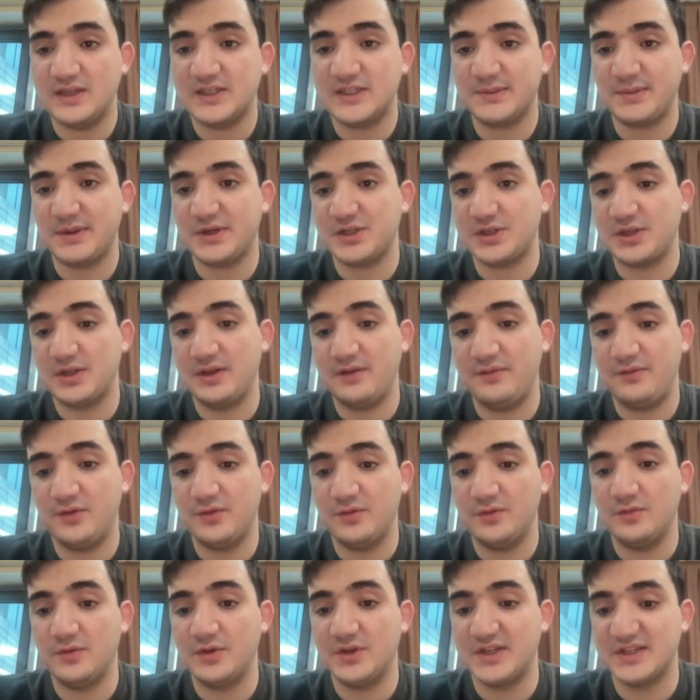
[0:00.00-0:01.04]
especially if
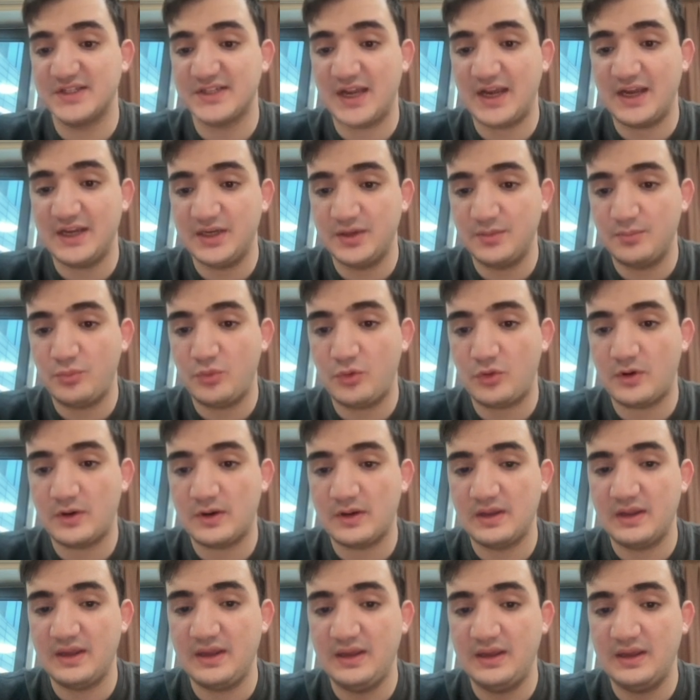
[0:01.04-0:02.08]
you design it
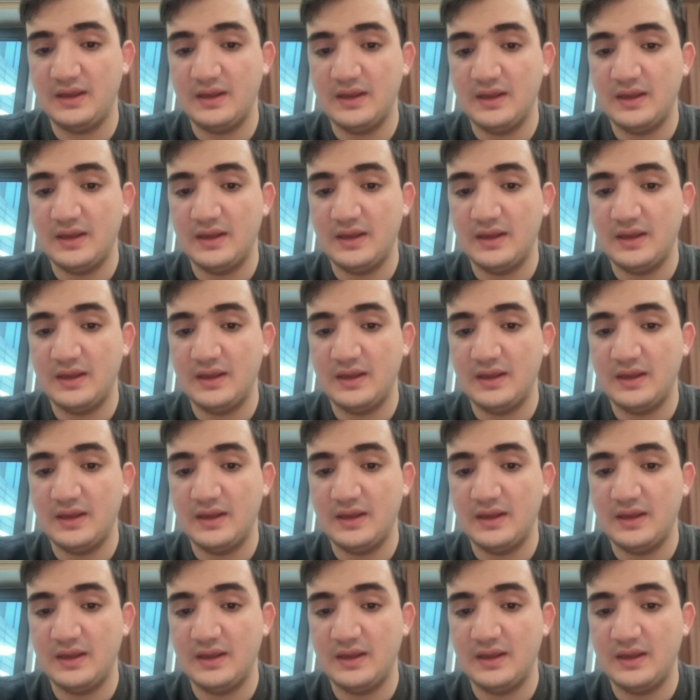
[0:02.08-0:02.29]
poorly,